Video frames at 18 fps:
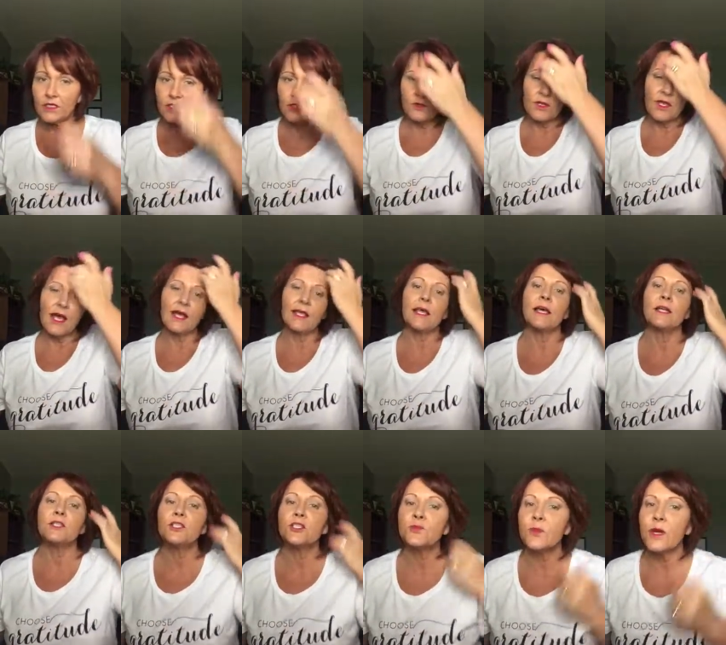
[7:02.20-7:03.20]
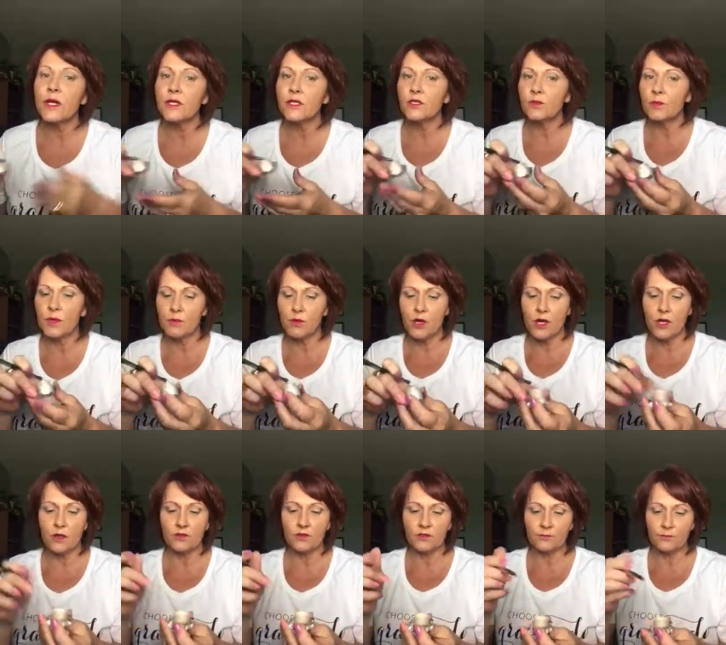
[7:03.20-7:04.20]
to highlight just right under my
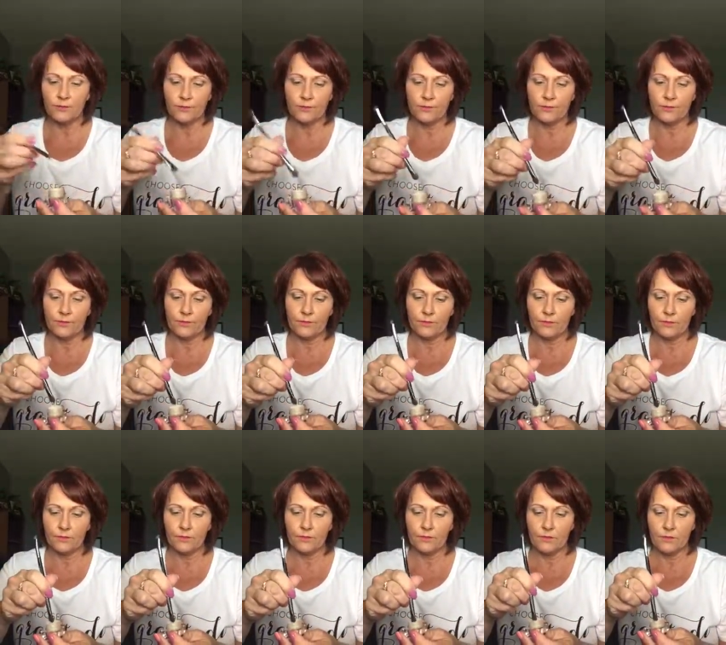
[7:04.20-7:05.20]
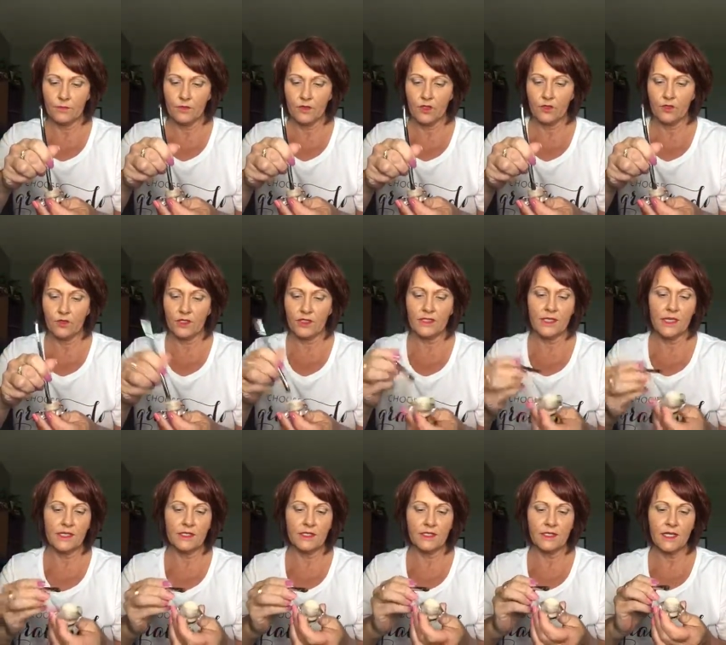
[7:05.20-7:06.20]
brows. Curious,
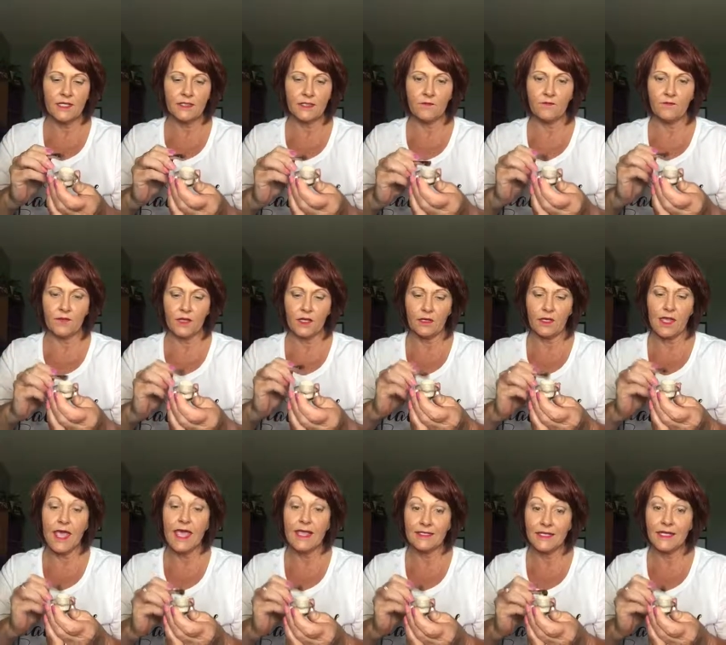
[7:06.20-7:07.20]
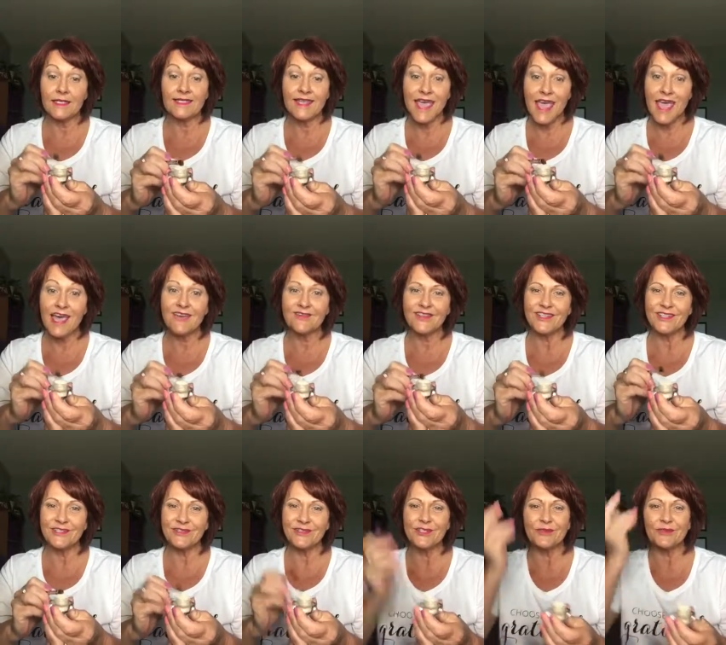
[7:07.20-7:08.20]
it does have a
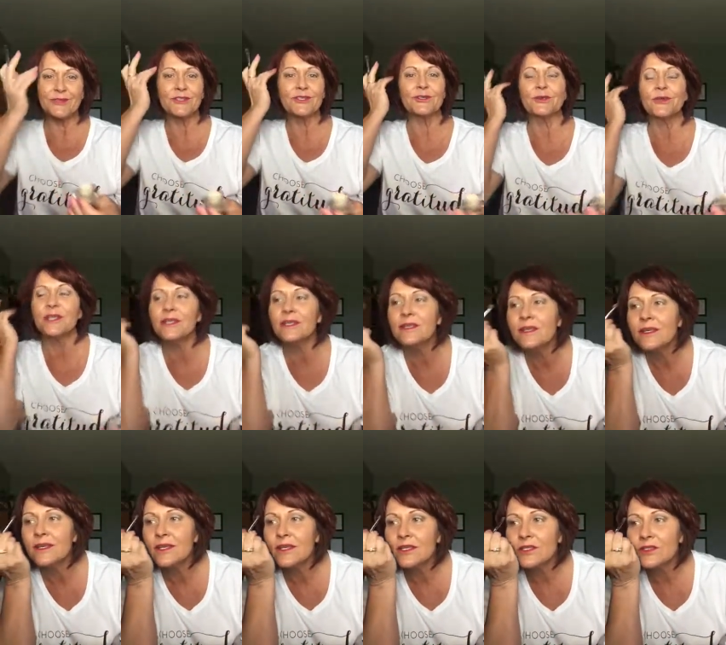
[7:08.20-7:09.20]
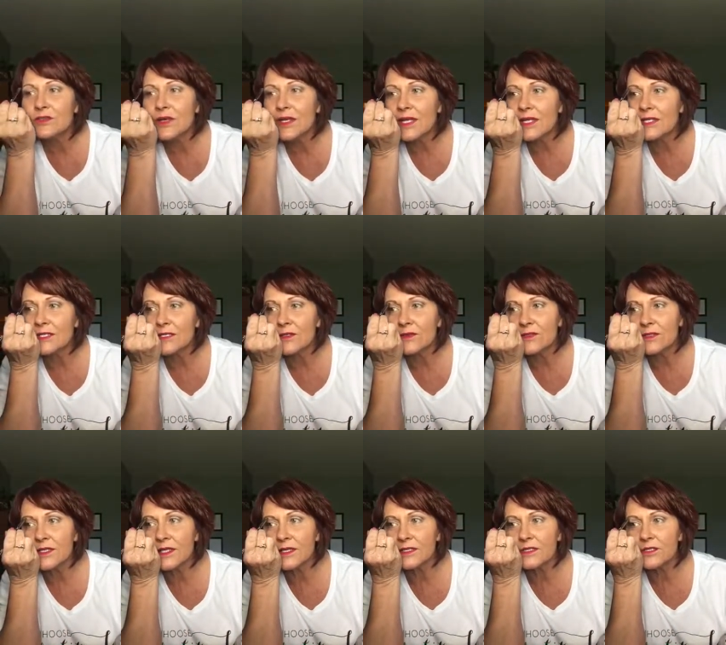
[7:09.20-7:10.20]
little shimmer to it, so I like to use
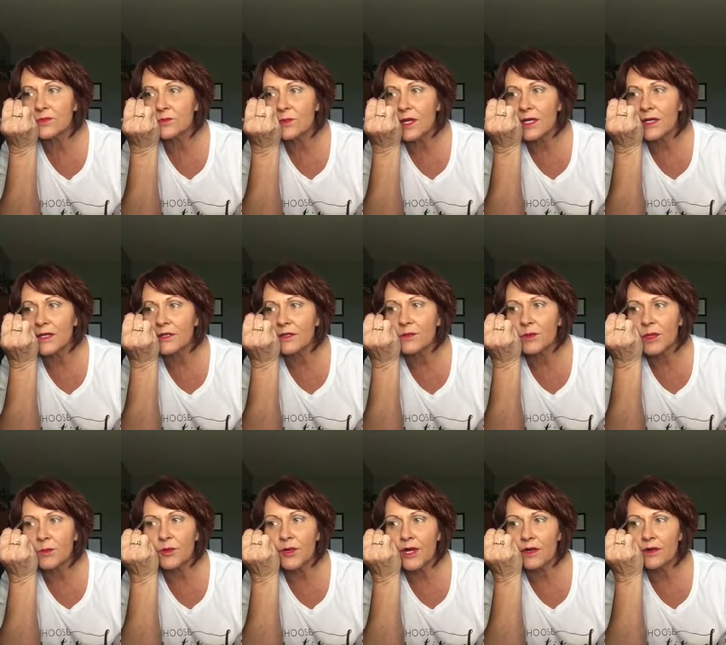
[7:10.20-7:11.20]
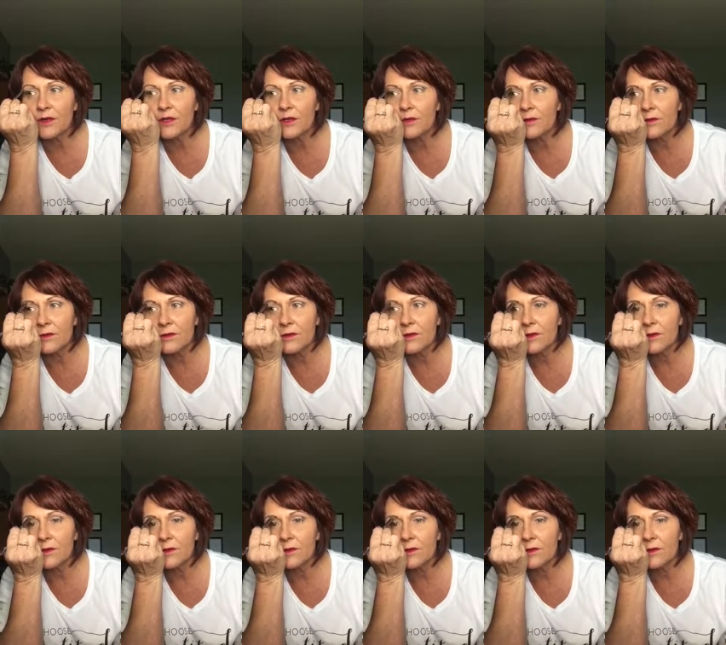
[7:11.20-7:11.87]
that just right under my brow here.